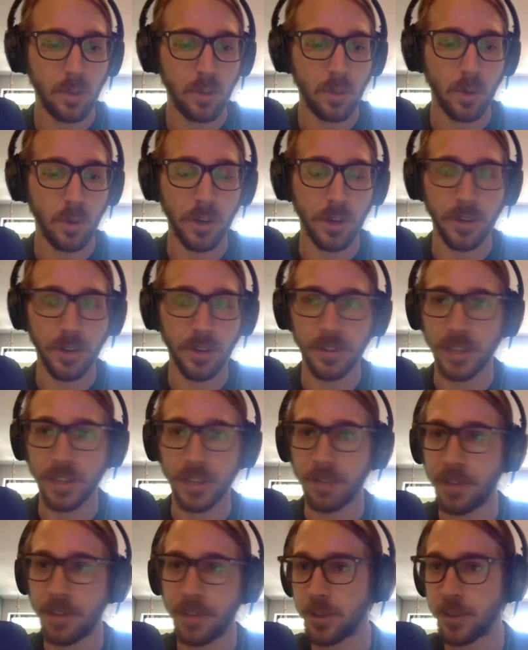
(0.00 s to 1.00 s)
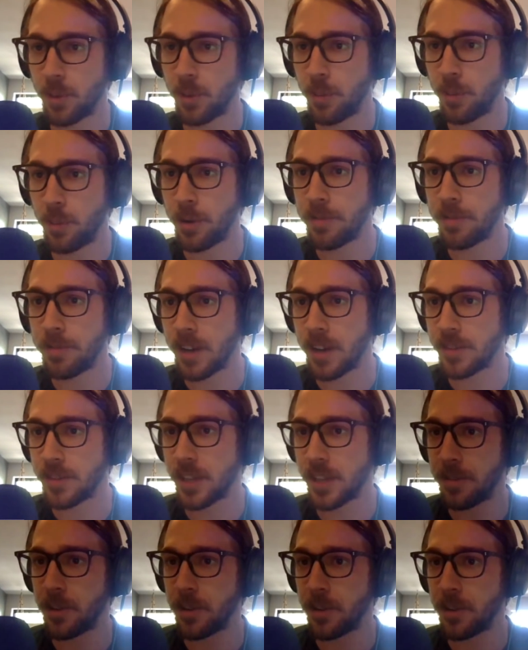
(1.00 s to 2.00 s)
working on this like phase 1.5
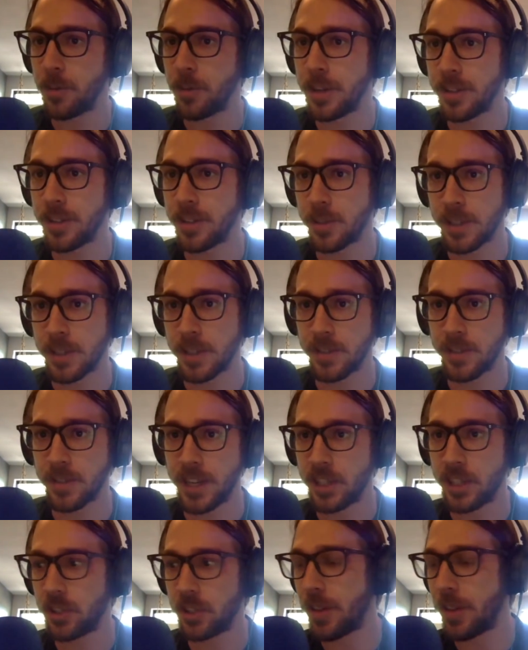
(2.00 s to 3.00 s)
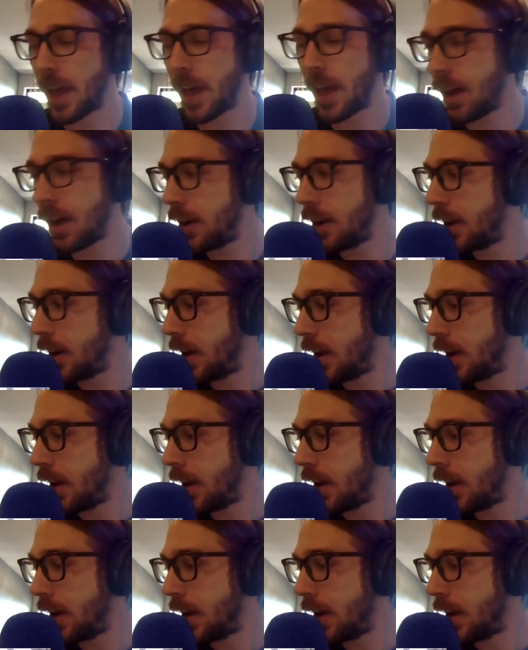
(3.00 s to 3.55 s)
stuff a little bit, and specification of that